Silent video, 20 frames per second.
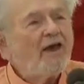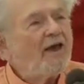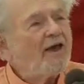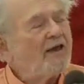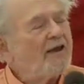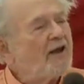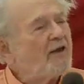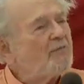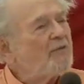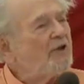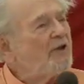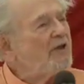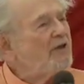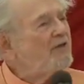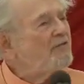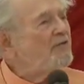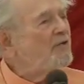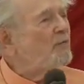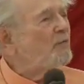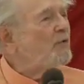And I
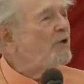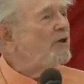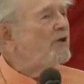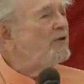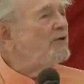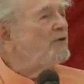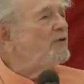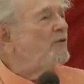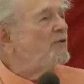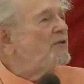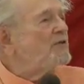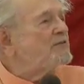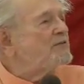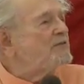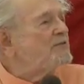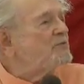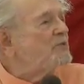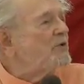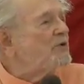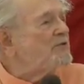believe that we can do, this
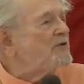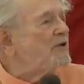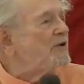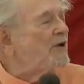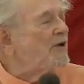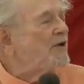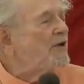is what